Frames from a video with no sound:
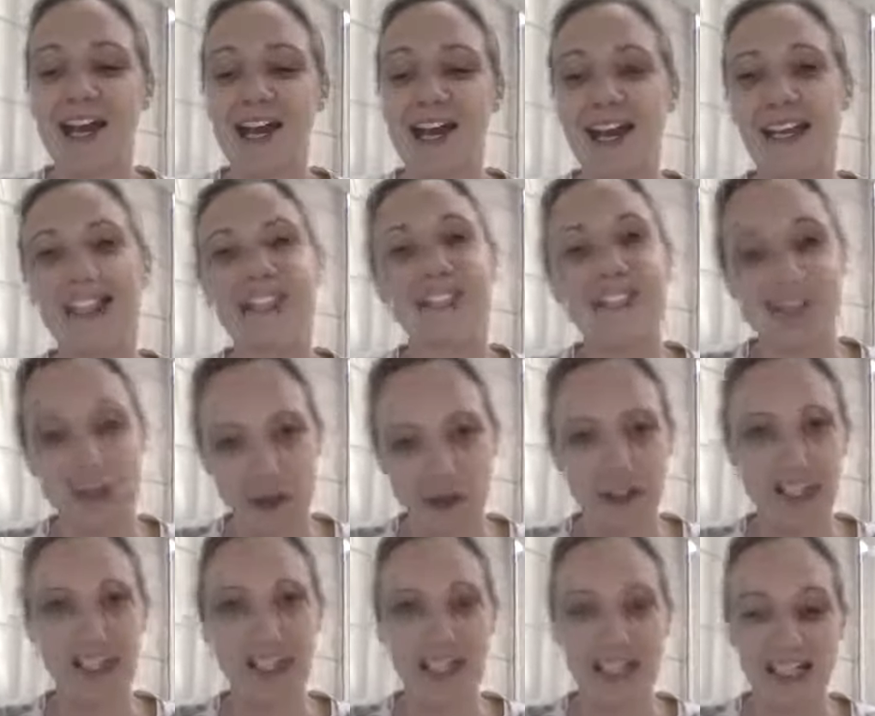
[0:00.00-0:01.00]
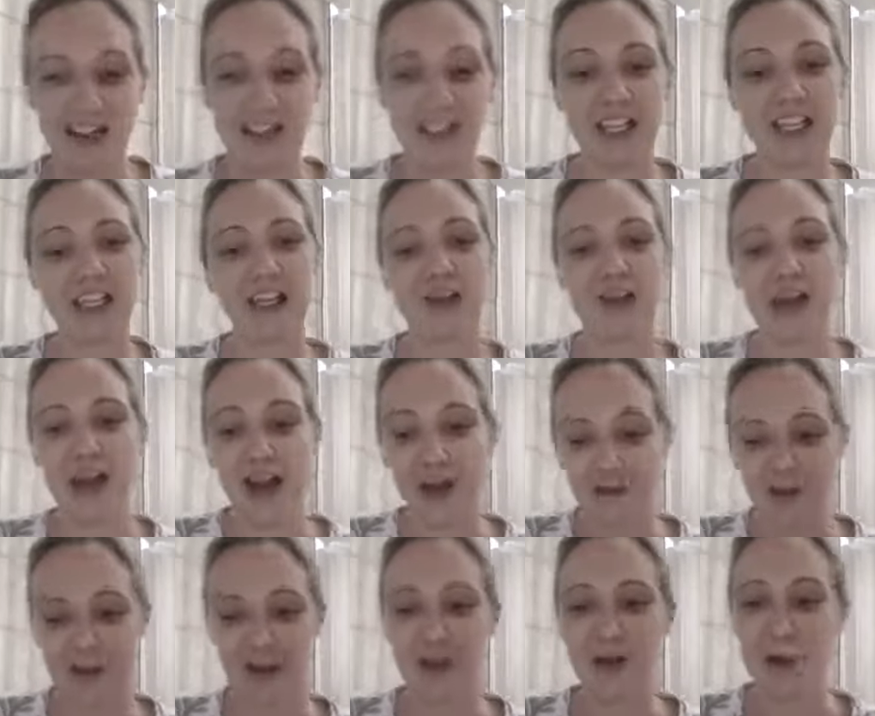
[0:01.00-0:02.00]
and it's not necessarily. And I
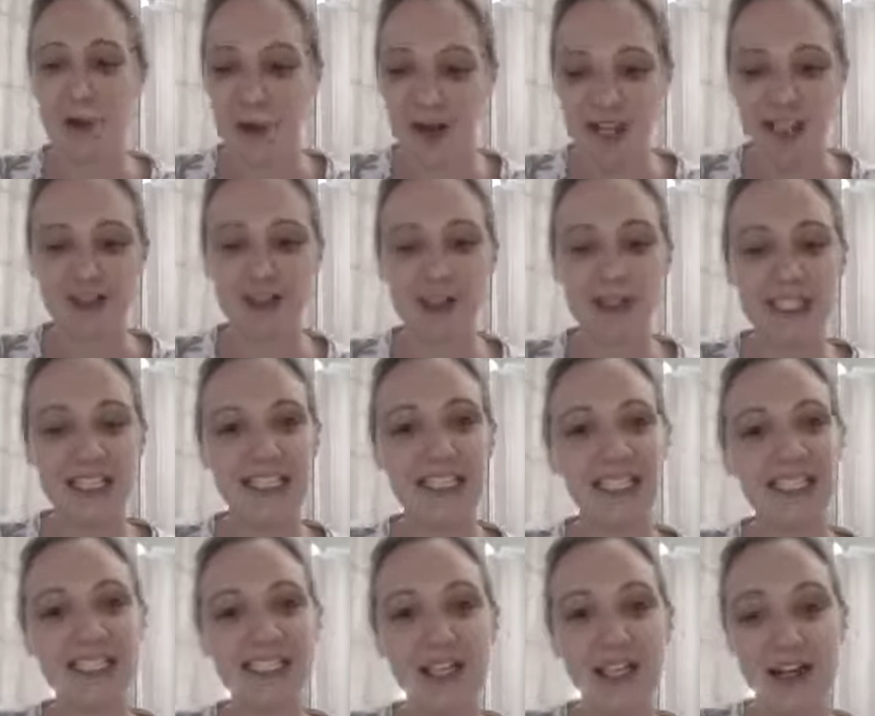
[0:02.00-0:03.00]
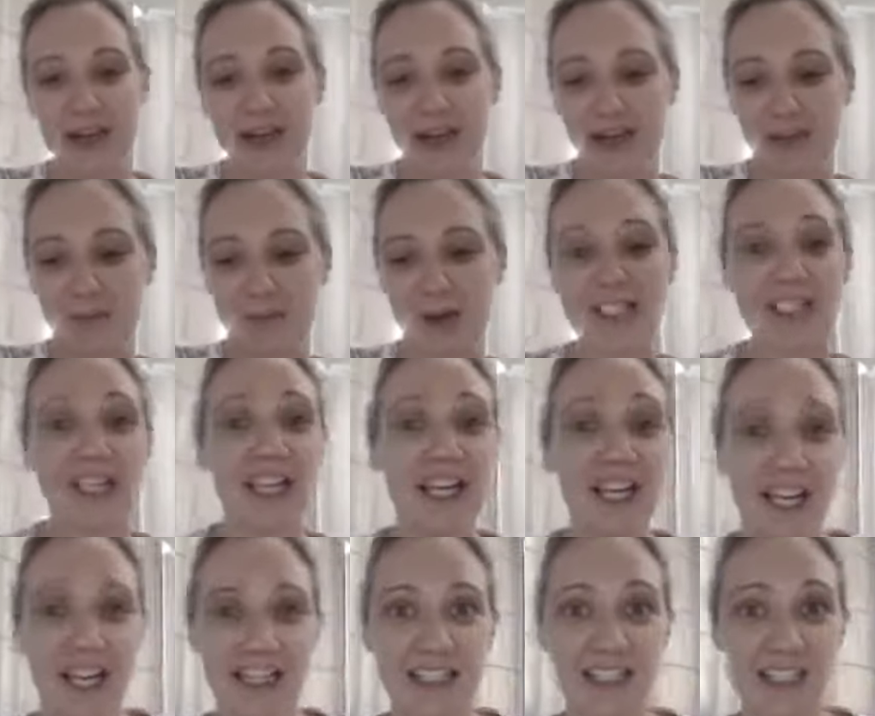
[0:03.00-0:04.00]
find it quite interesting that Mate
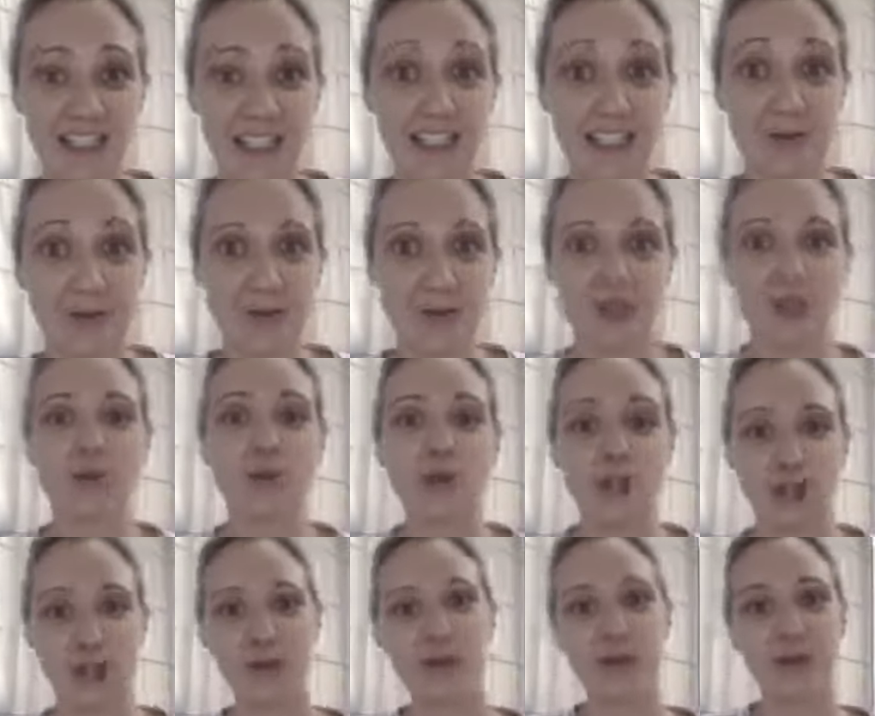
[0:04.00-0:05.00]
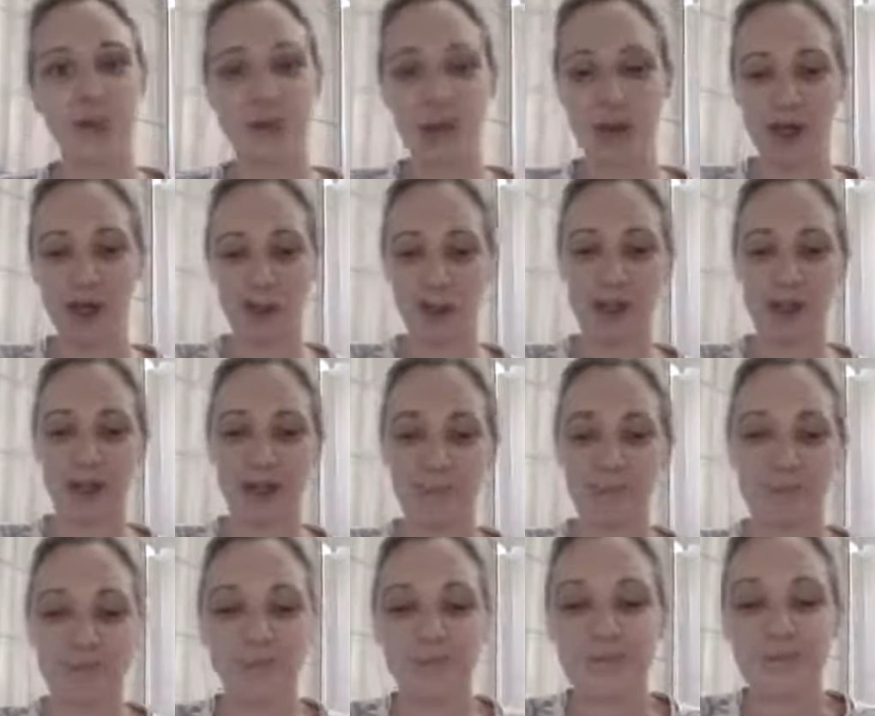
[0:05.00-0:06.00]
and Levine were talking about that.
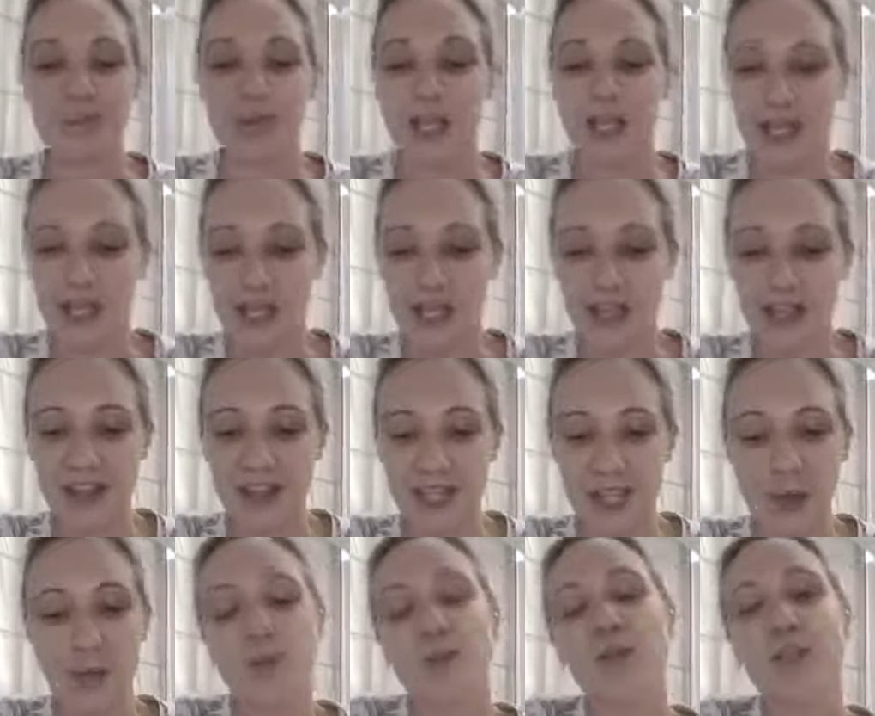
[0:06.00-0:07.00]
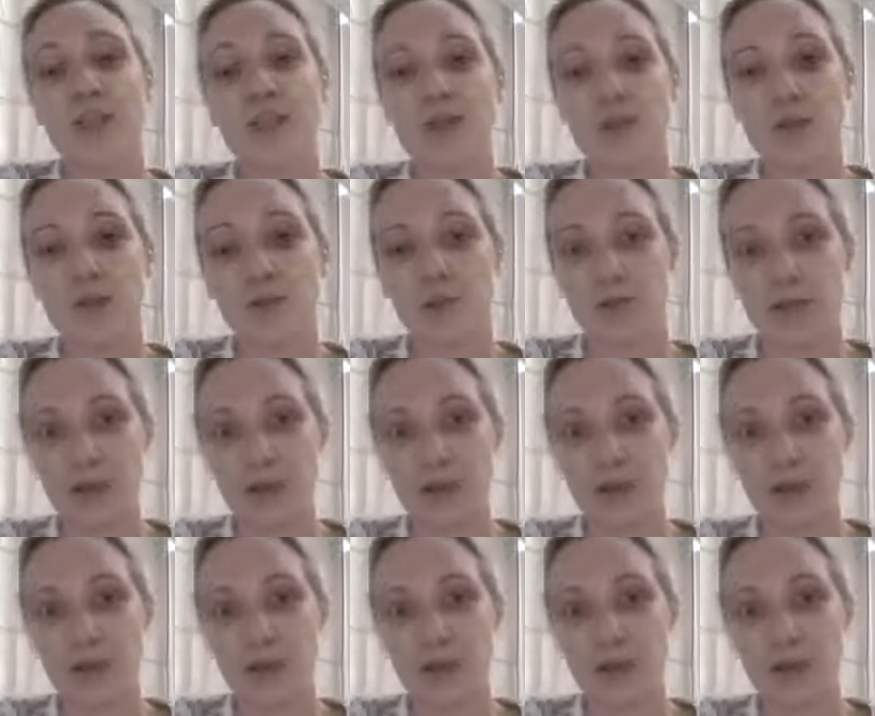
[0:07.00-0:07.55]
They also talked